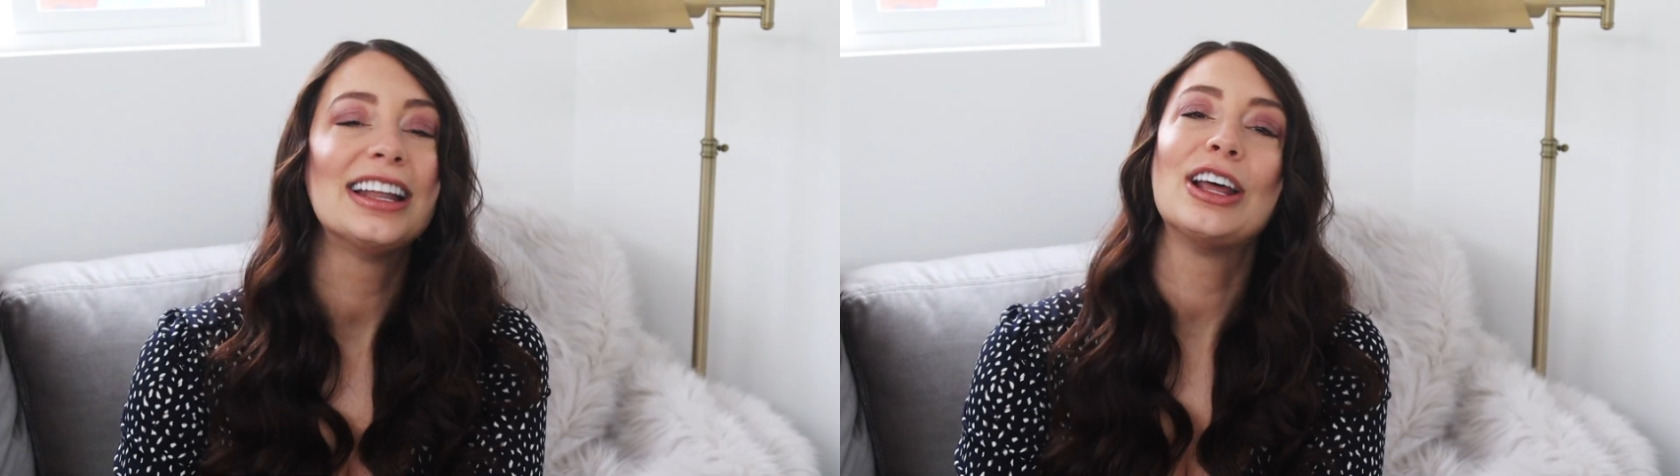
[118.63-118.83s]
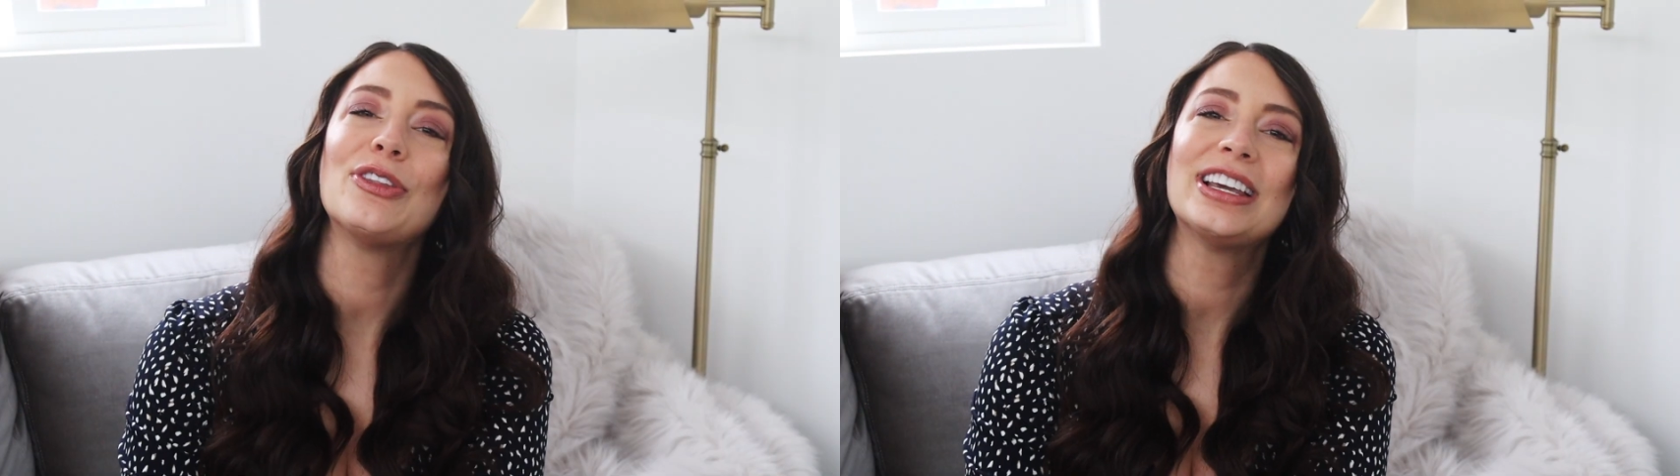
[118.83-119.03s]

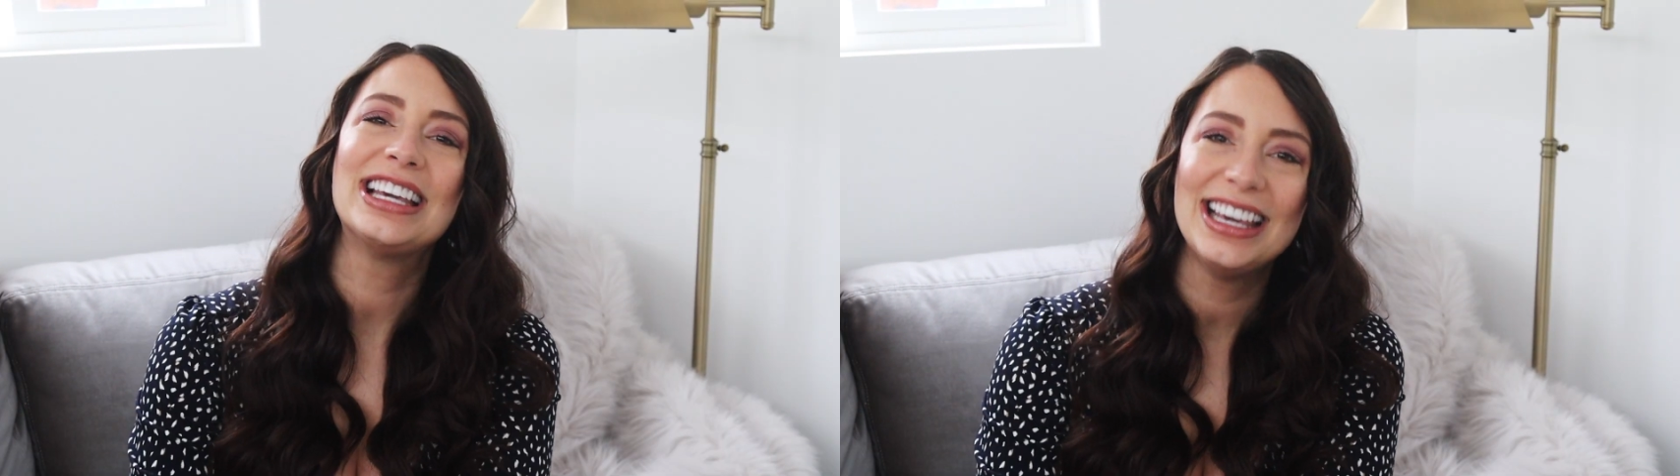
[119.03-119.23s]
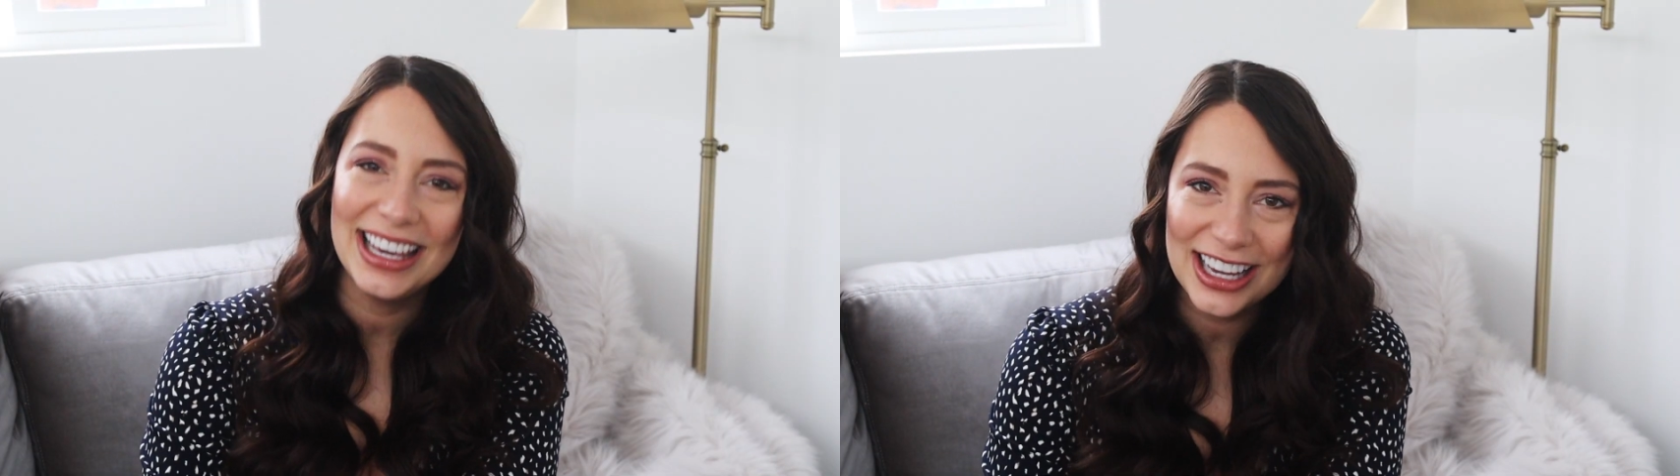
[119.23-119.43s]
Now, the
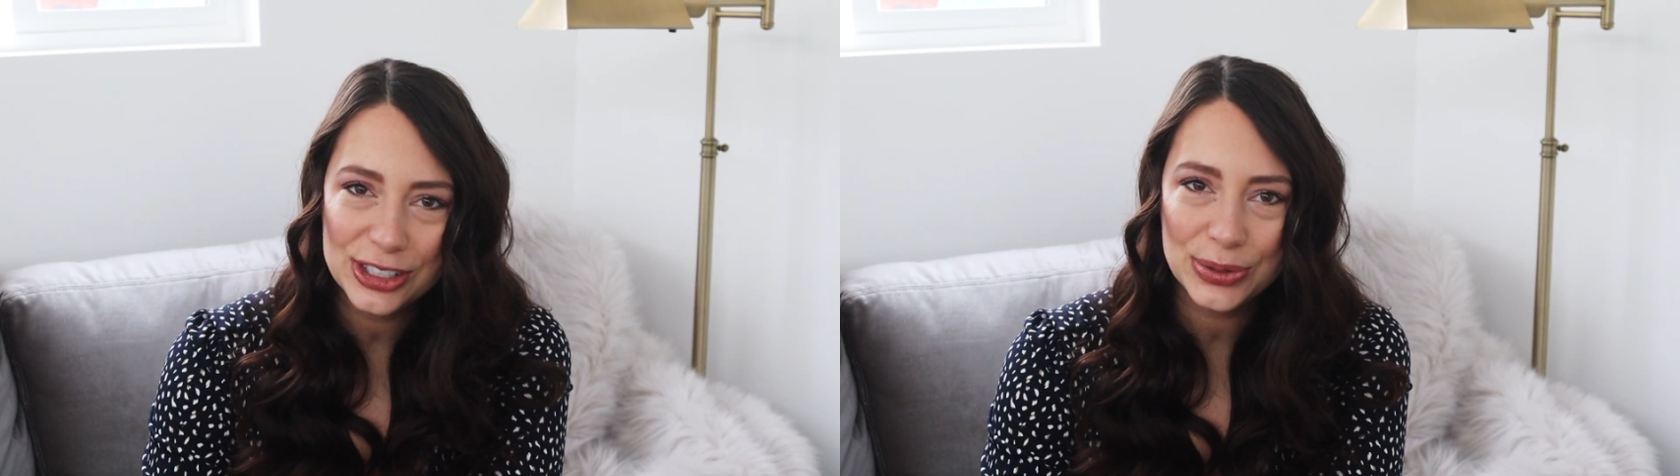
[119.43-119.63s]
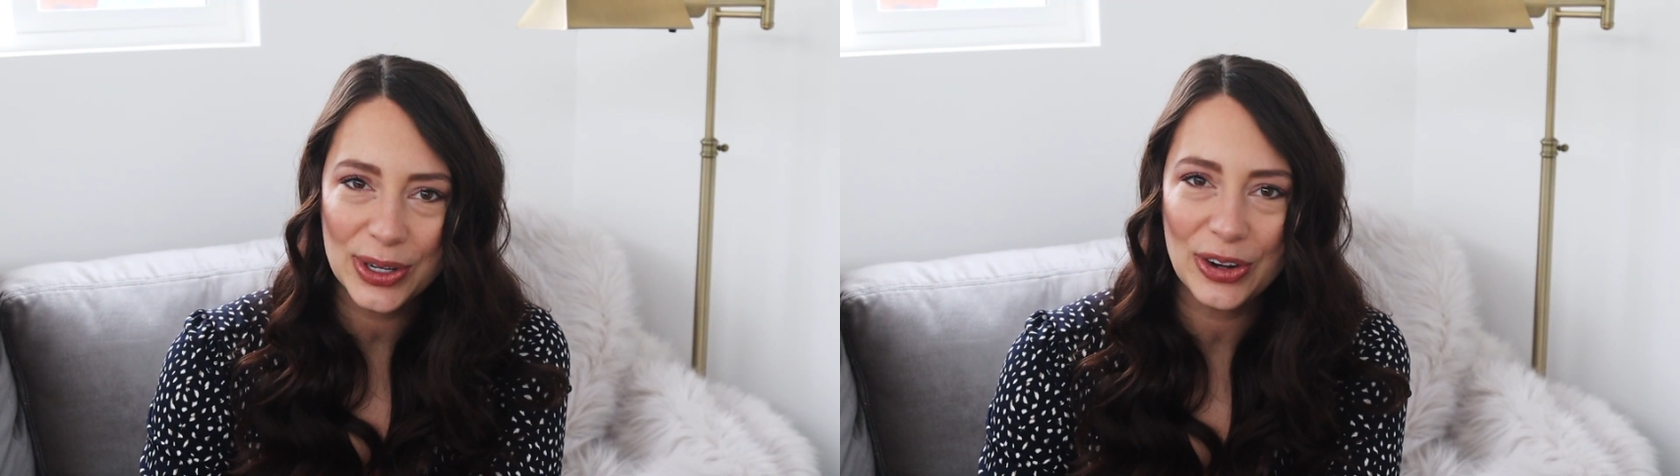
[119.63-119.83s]
key
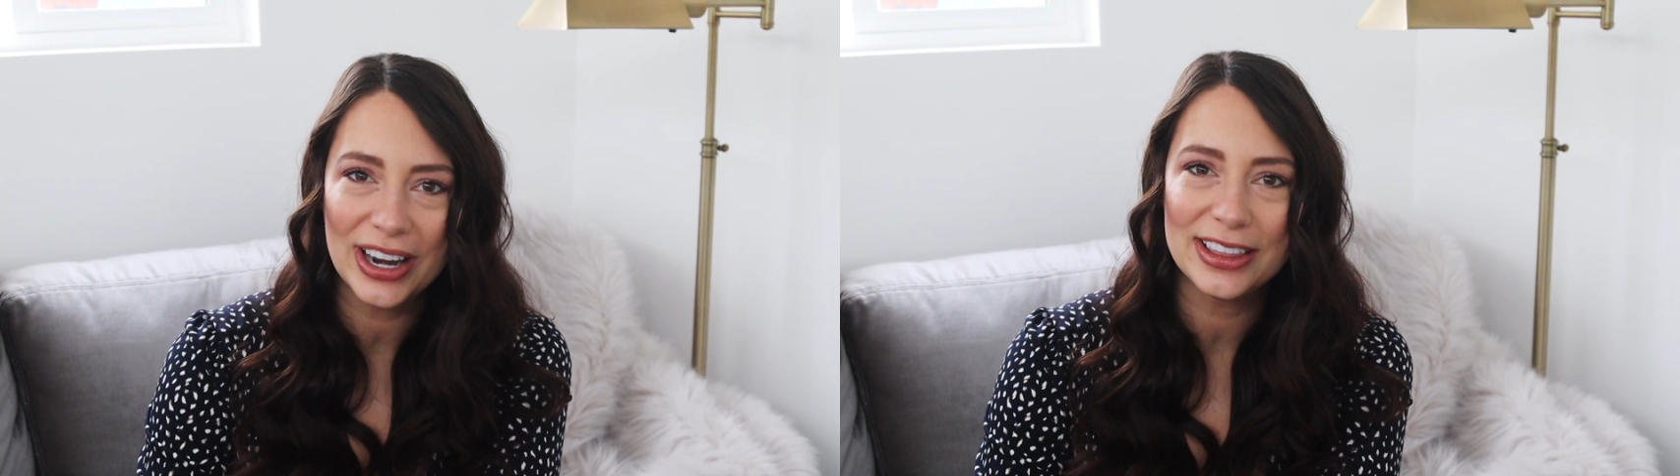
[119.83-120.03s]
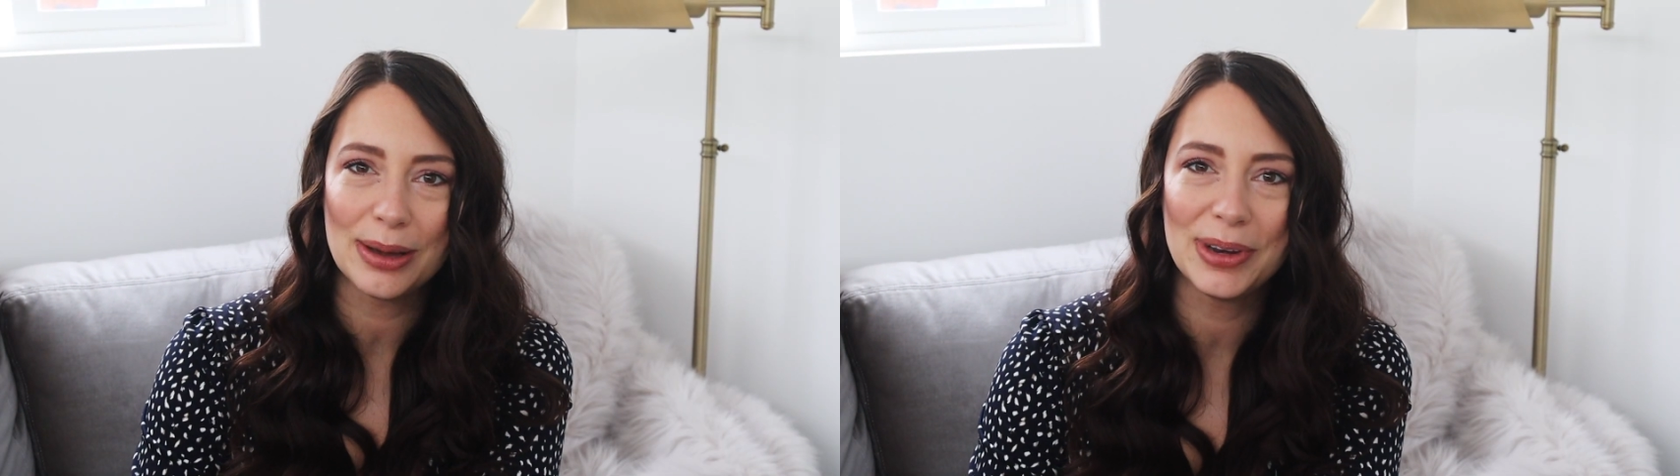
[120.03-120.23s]
to a
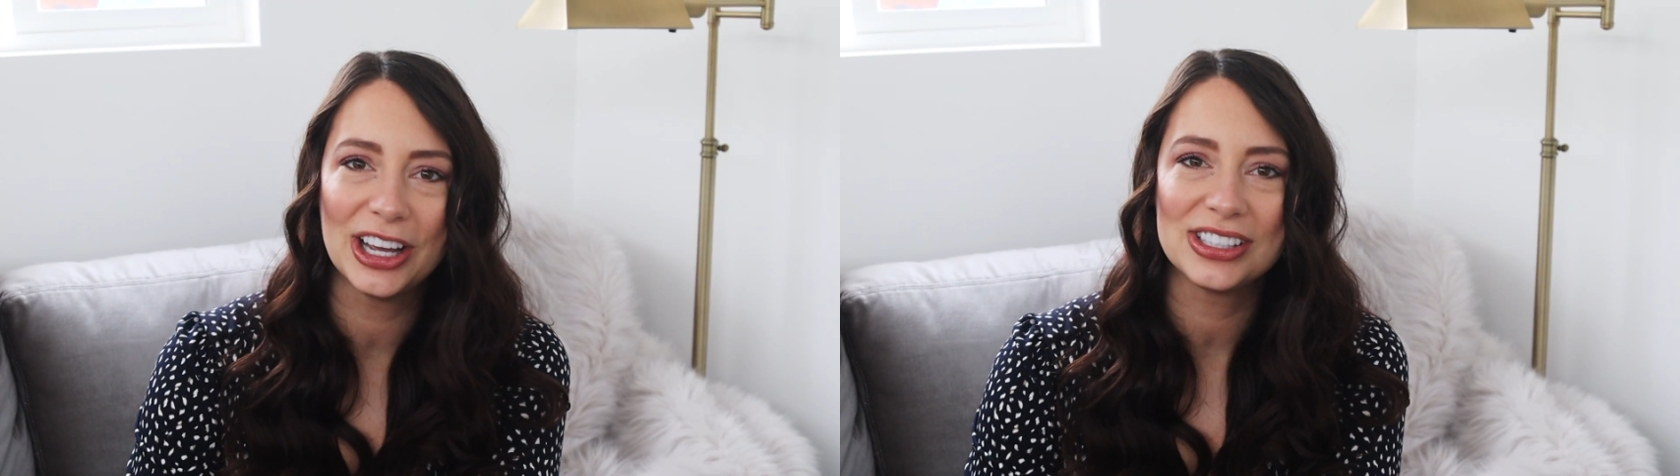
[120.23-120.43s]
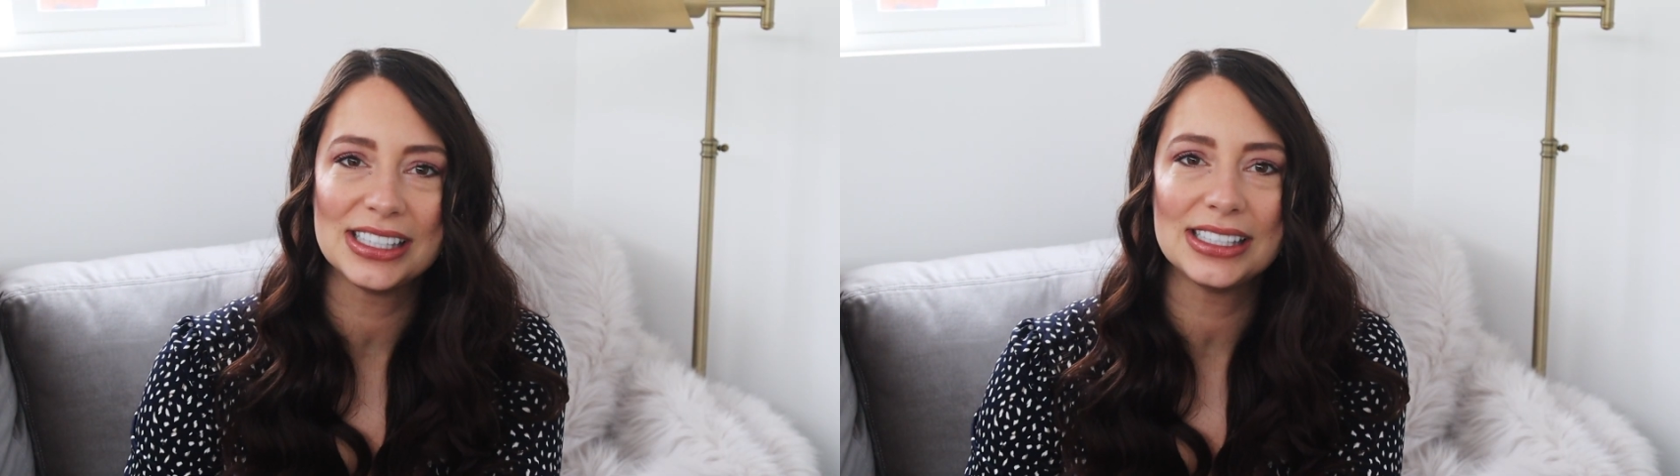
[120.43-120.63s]
great
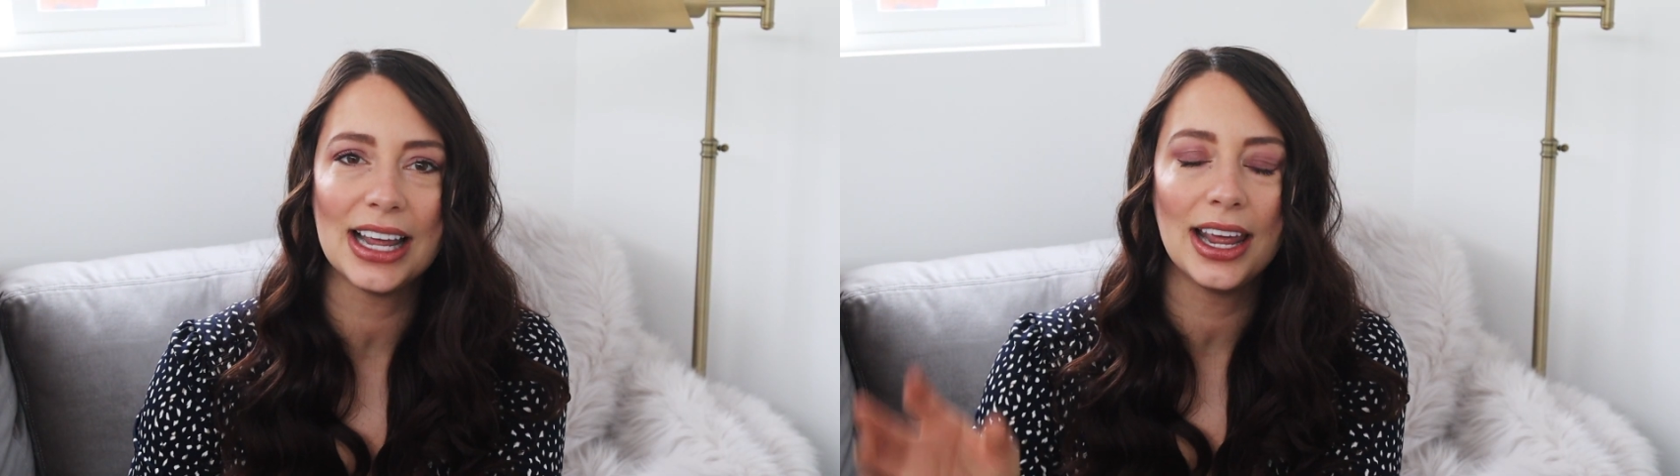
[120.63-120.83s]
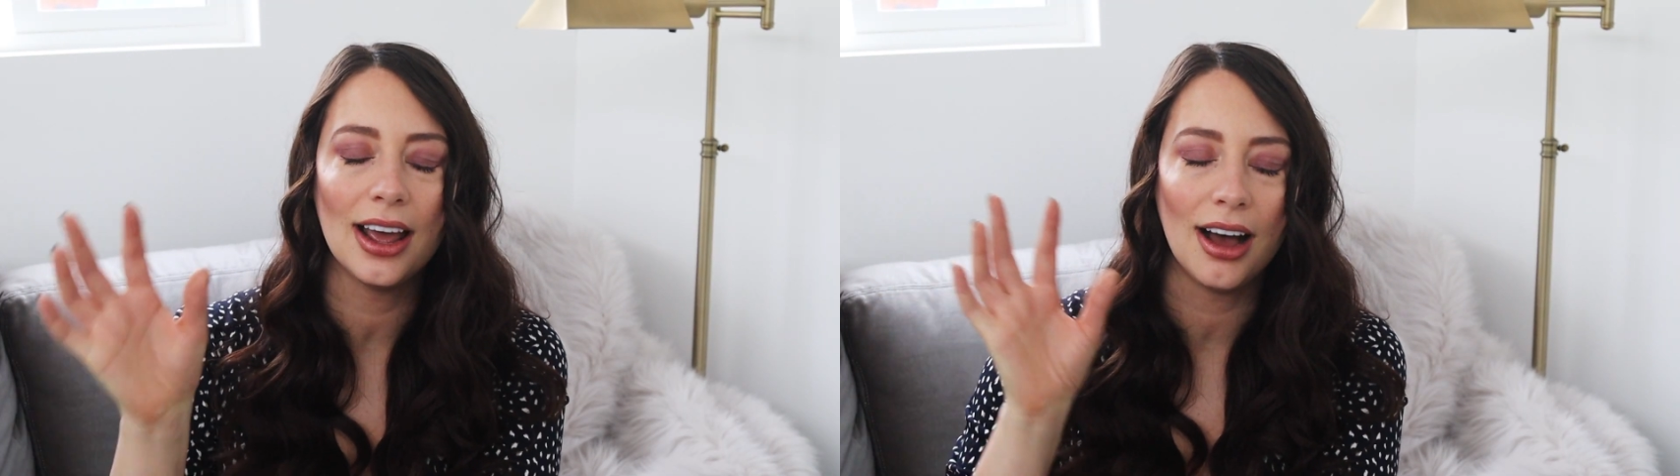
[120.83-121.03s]
thumbnail is to
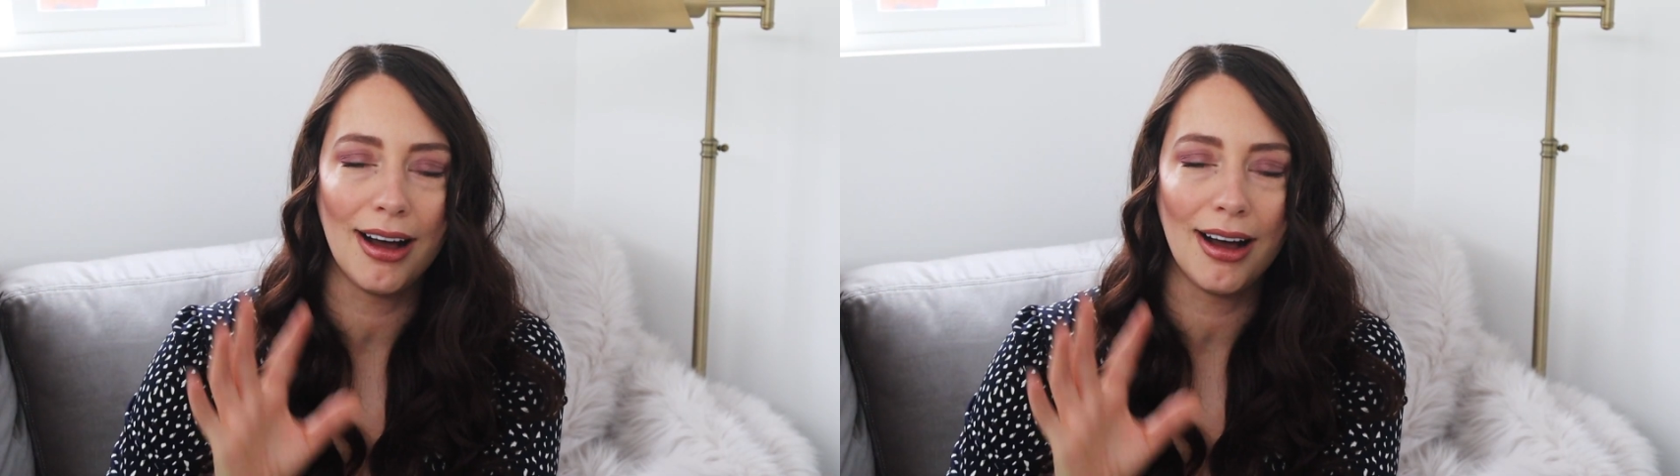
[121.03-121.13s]
stay